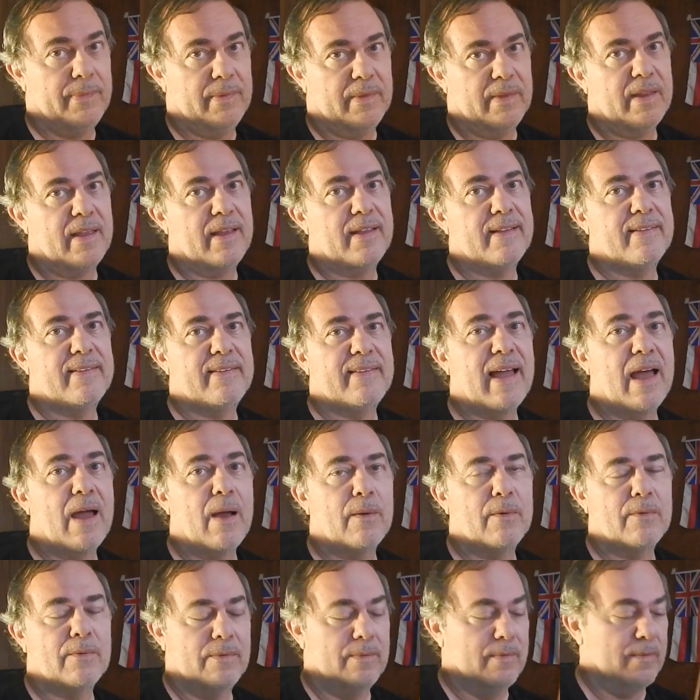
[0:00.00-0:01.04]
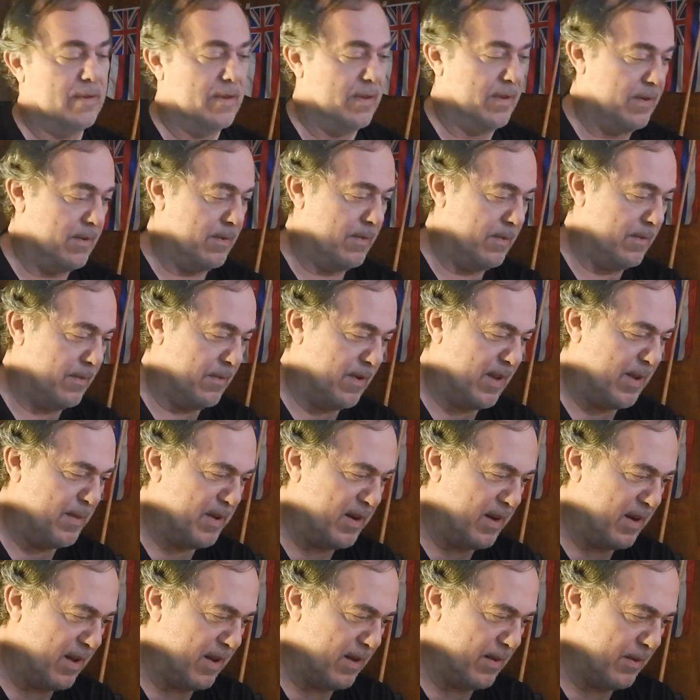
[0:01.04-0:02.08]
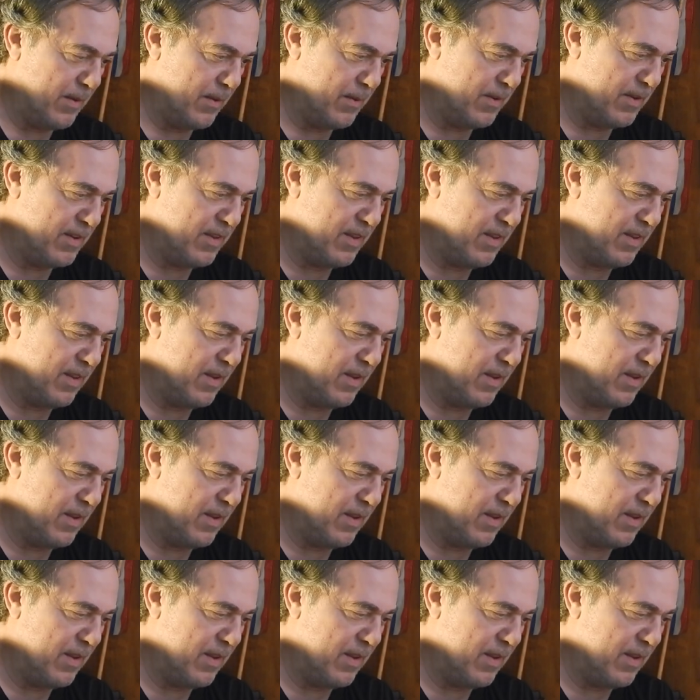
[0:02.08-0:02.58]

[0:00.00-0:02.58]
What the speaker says: Next down, Waimanalo